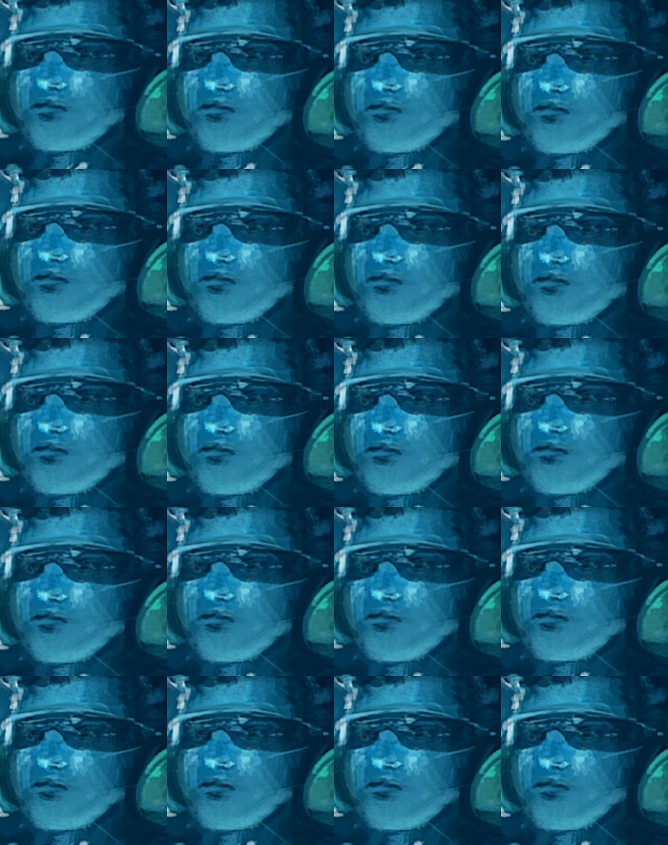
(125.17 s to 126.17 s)

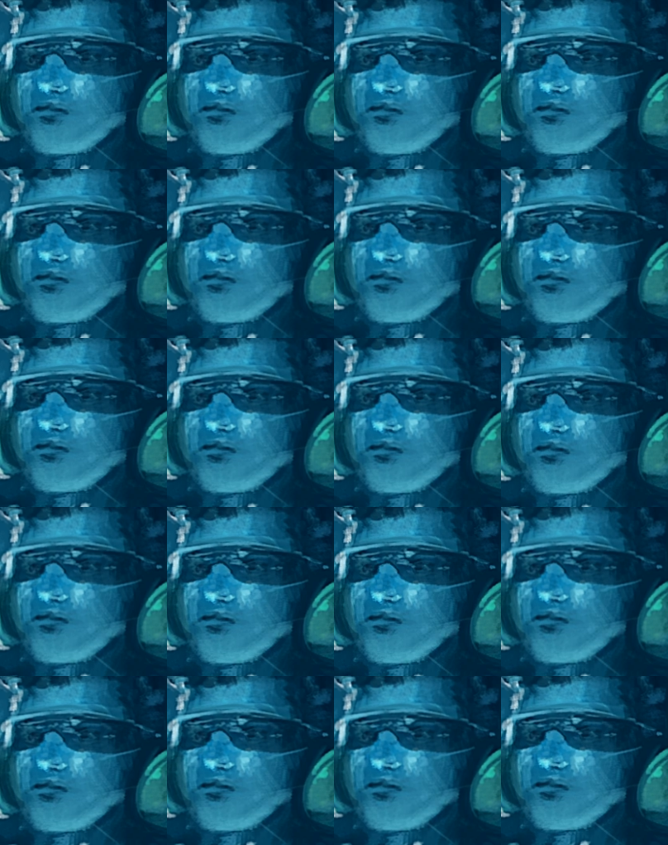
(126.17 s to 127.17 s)

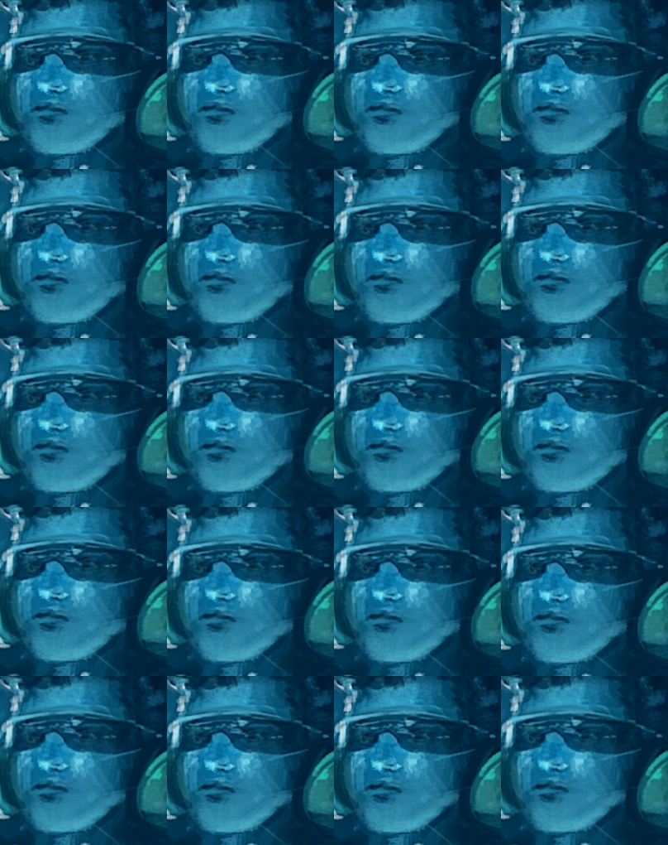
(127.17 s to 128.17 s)

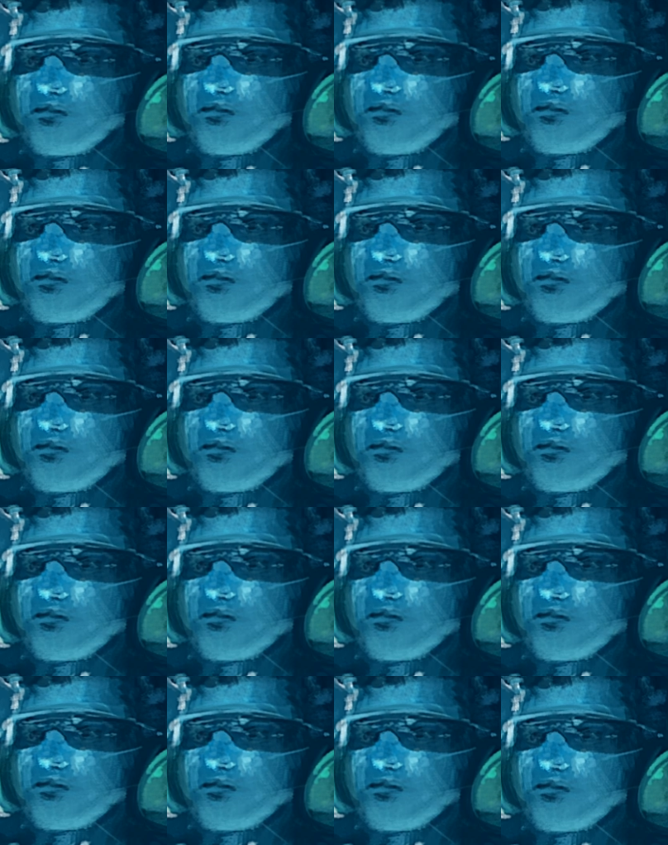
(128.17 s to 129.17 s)

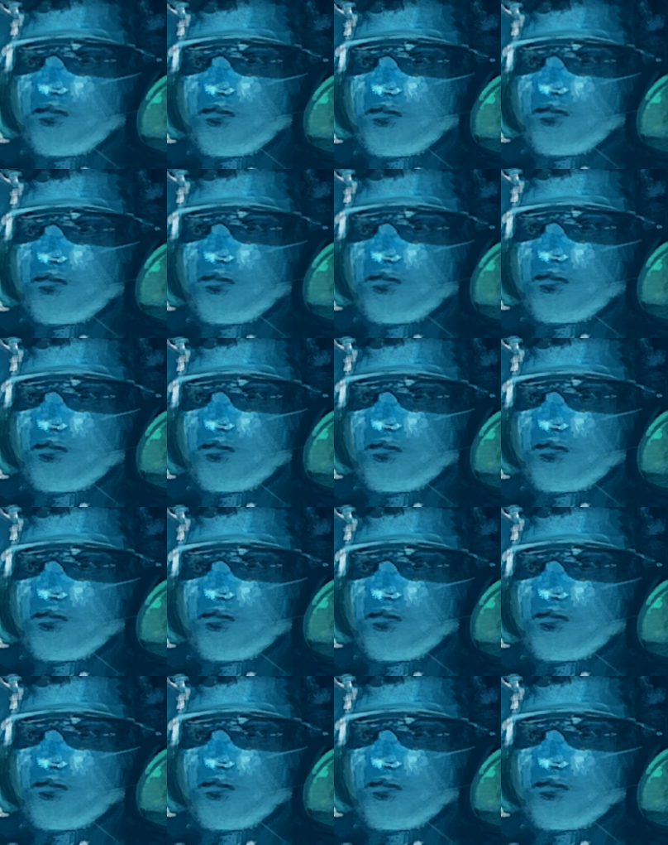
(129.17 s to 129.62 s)
No one is speaking in this clip.